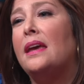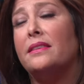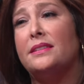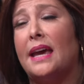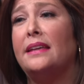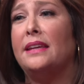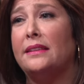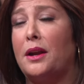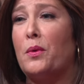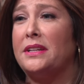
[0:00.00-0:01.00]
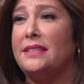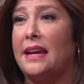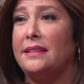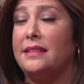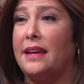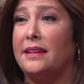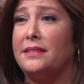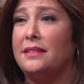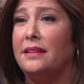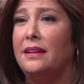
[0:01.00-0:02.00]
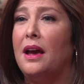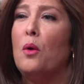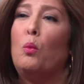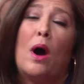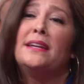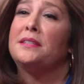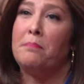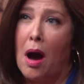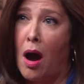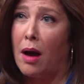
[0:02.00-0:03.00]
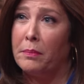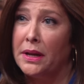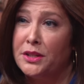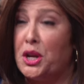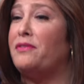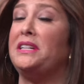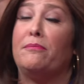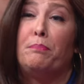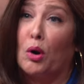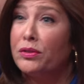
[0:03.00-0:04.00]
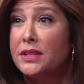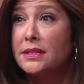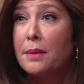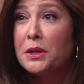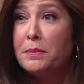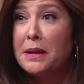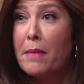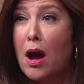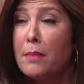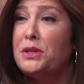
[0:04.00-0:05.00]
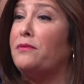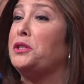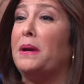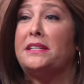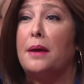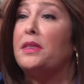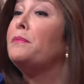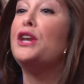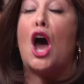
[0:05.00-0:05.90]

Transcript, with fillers: The second thing that I want to say is this what is a mom? Do you have to give birth to someone to be a right. mom? Do you have to spend time with them?